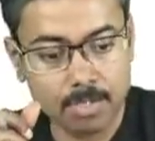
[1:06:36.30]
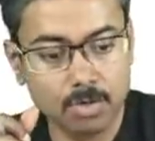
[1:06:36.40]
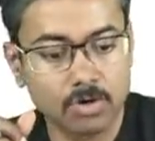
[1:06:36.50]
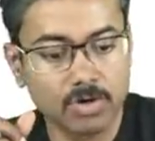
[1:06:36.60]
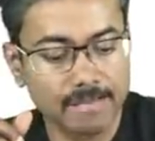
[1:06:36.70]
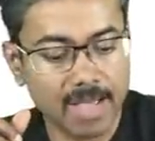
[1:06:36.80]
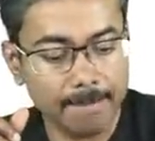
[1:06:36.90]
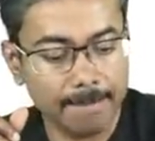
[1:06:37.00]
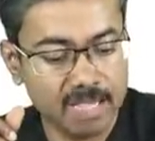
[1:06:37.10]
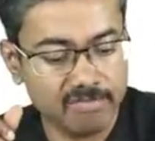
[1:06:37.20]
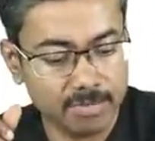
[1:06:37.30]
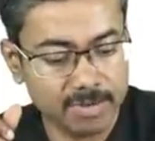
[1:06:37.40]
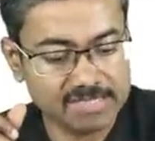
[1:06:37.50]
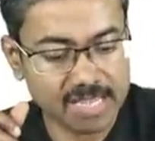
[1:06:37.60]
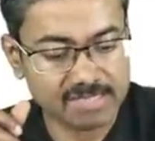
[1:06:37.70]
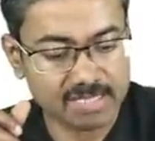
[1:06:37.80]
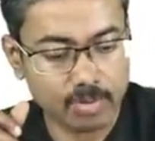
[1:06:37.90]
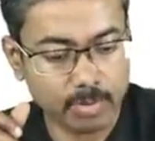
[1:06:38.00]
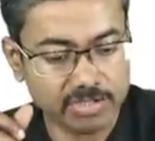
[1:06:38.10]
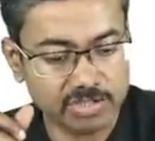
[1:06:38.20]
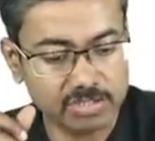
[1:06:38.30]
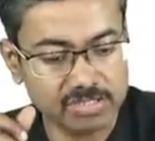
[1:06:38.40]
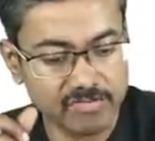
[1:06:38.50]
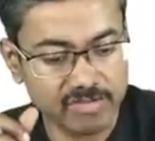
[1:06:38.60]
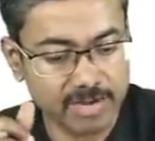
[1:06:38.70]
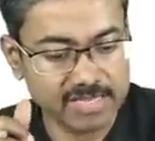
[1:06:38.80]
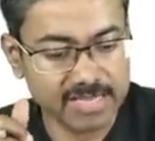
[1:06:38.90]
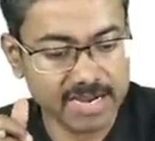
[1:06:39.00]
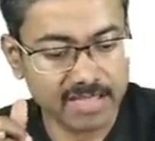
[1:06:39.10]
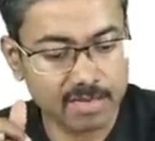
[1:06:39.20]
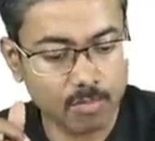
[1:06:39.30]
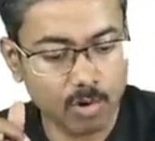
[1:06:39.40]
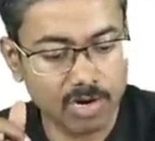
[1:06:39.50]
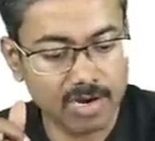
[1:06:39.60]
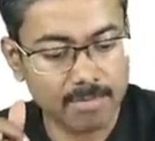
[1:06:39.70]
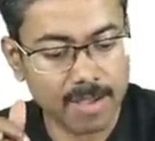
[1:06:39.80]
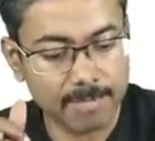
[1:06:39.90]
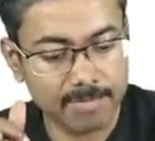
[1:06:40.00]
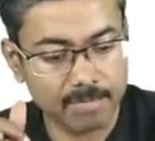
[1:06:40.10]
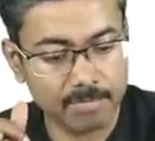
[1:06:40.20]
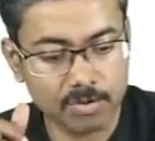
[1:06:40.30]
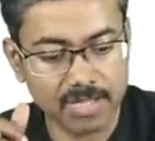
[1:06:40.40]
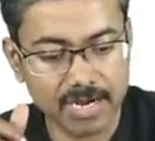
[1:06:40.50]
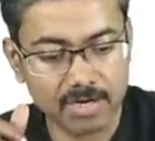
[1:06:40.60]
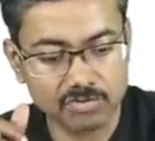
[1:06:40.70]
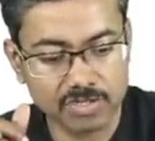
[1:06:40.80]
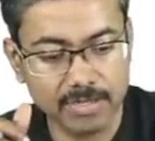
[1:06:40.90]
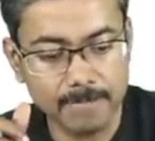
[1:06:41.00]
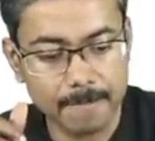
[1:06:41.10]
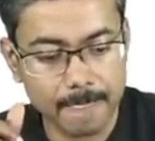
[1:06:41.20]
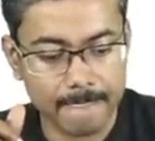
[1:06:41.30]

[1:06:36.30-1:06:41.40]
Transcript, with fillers: Good, good. I'm happy everybody's asking questions. Everybody's getting involved. I'm happy about that to see.